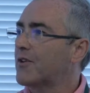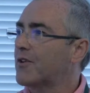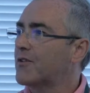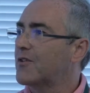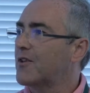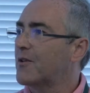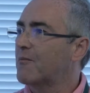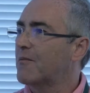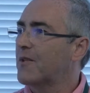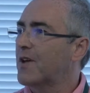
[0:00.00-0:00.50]

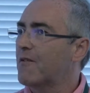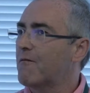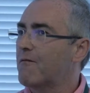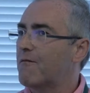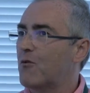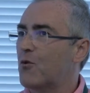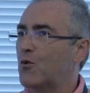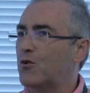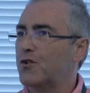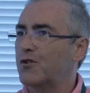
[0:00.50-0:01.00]
that it
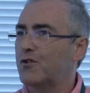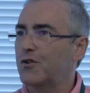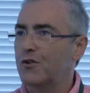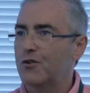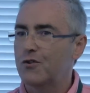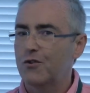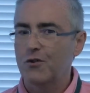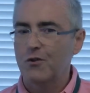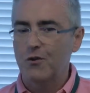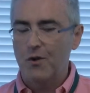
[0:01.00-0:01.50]
forces
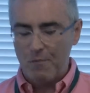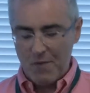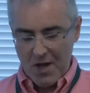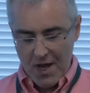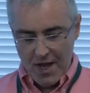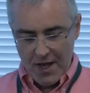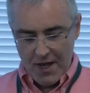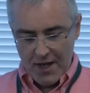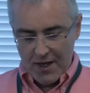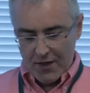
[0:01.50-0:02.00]
you to
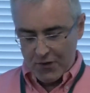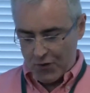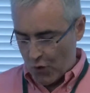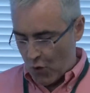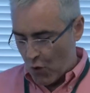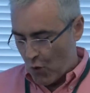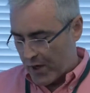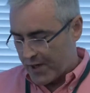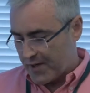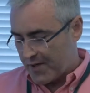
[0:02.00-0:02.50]

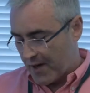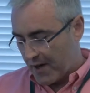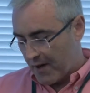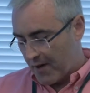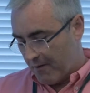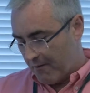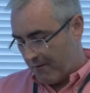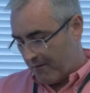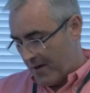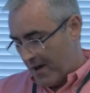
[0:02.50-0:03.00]
always
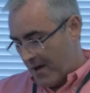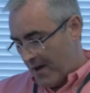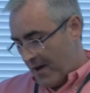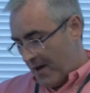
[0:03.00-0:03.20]
think of